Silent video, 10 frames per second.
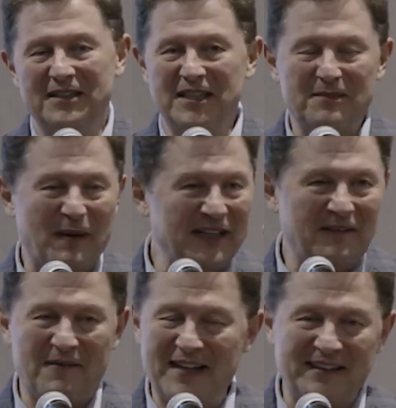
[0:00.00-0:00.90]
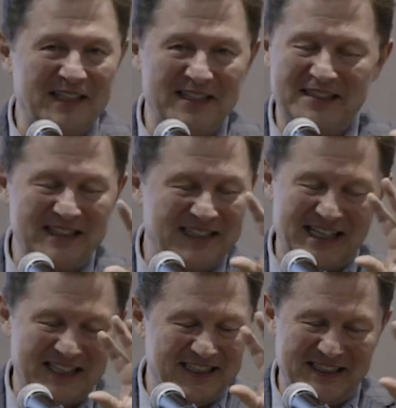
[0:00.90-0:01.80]
despite the fact that
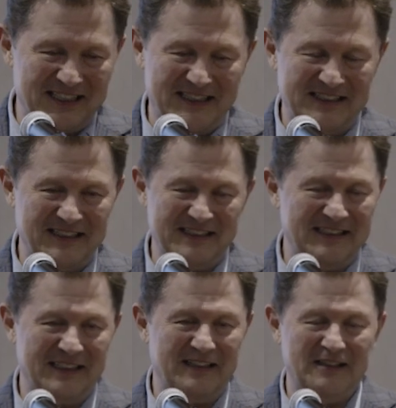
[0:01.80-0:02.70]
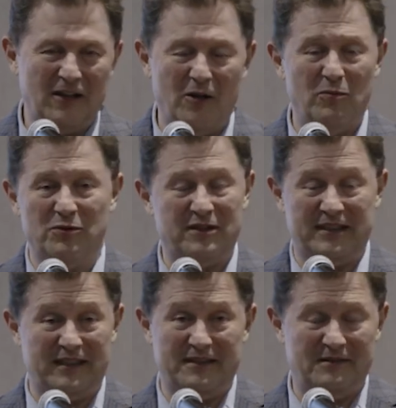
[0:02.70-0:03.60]
he's
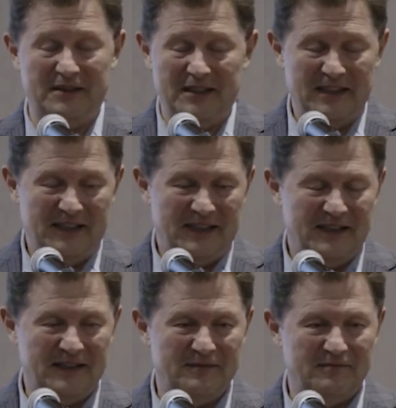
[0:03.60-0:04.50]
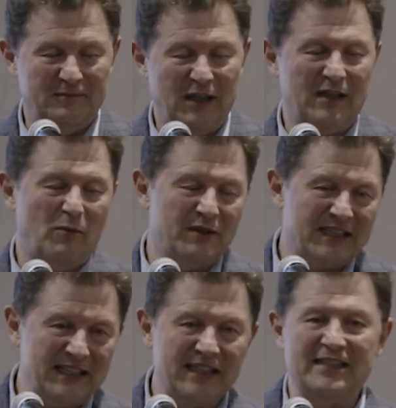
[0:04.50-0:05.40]
almost, I wouldn't
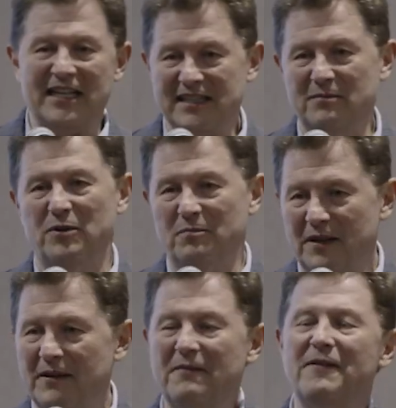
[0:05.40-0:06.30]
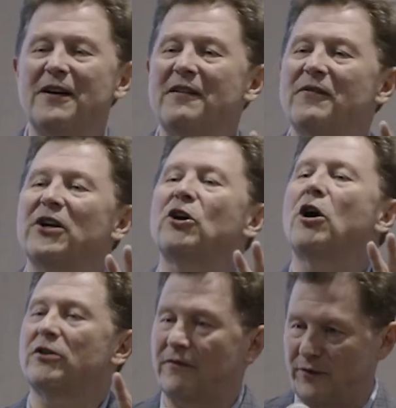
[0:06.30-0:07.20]
say detestable, but a very, very
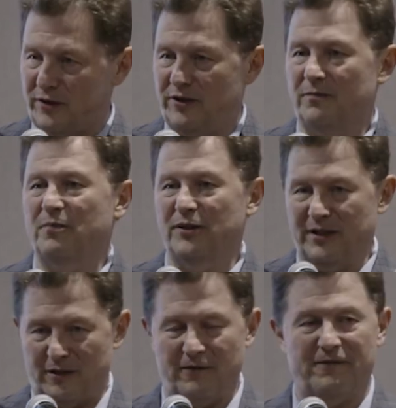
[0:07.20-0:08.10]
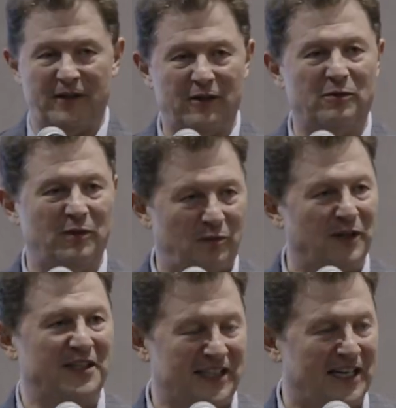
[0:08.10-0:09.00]
controversial political figure with
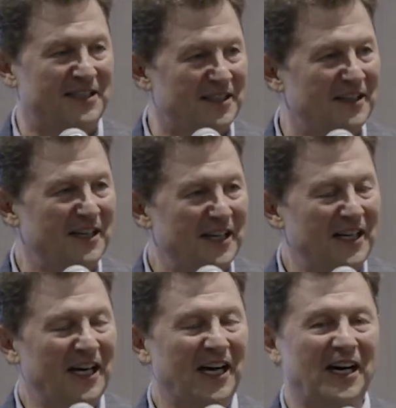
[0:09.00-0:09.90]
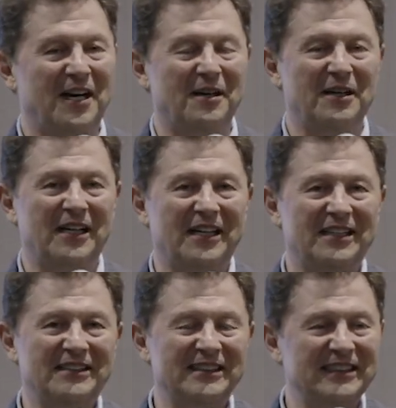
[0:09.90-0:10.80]
what he says,
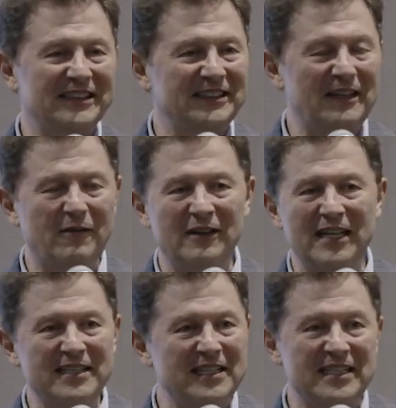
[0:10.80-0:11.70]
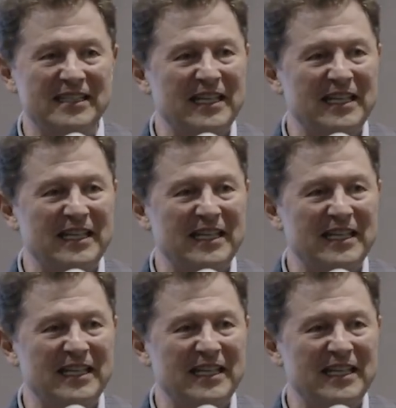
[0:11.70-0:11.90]
nevertheless has